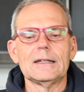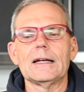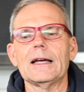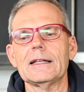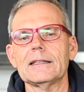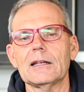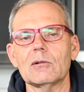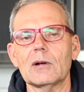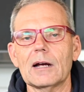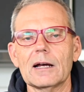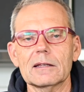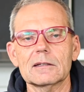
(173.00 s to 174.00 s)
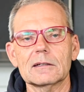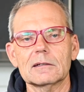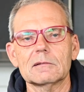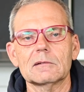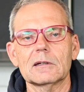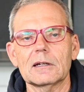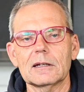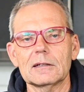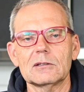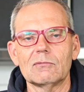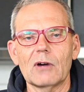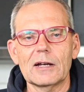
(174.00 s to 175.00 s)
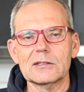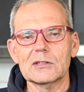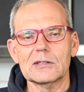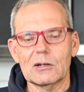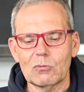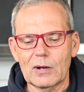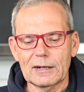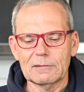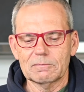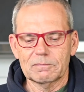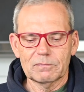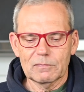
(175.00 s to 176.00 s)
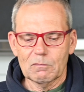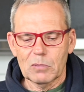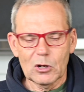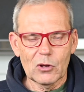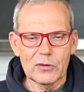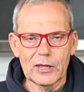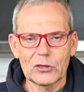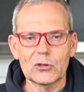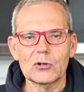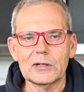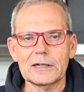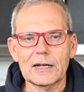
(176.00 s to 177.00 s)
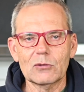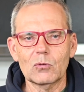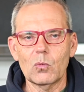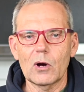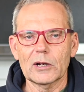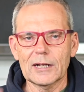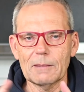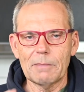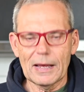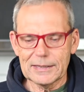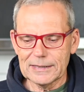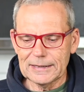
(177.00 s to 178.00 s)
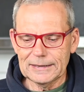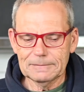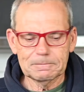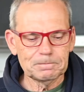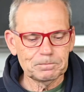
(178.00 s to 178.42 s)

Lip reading: And there are other devices that run below that 1300 watt capacity.